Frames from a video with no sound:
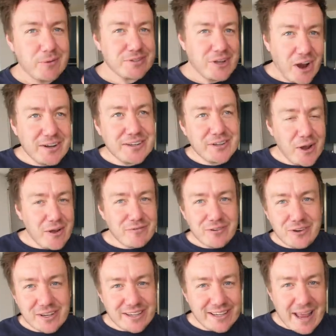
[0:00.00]
I was kind of going
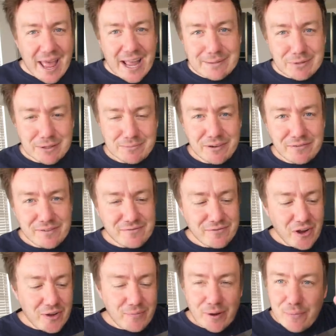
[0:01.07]
for like an egg McMuffin
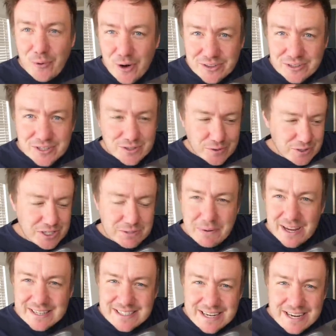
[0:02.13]
vibe by putting the sausage
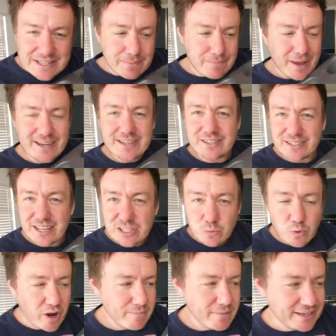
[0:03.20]
patty in the base, so that's
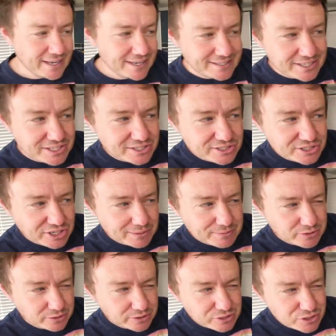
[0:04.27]
why I made it a disc shape
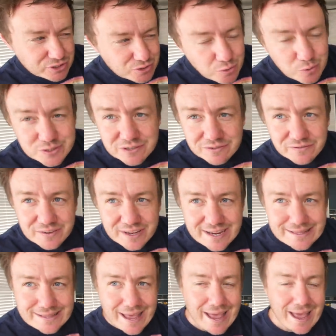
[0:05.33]
so it can sort of fit
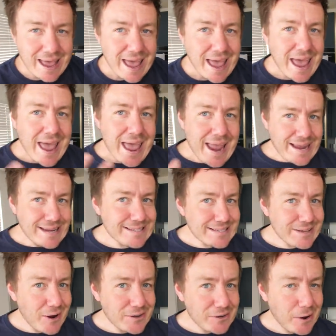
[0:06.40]
in there
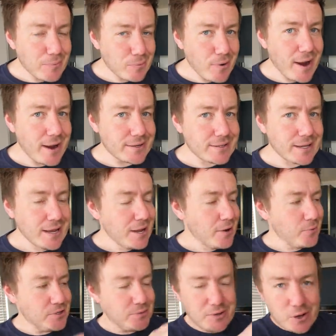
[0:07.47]
inside our bread,
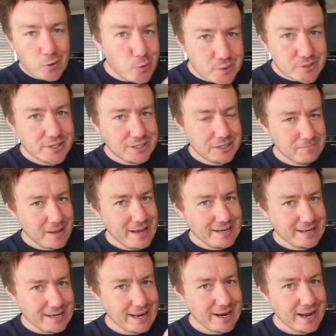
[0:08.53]
which we're also gonna
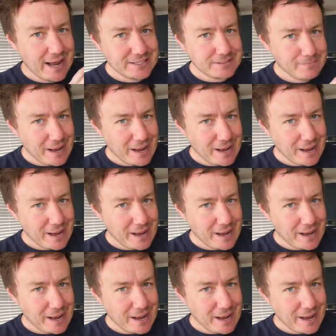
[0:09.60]
bake in here as a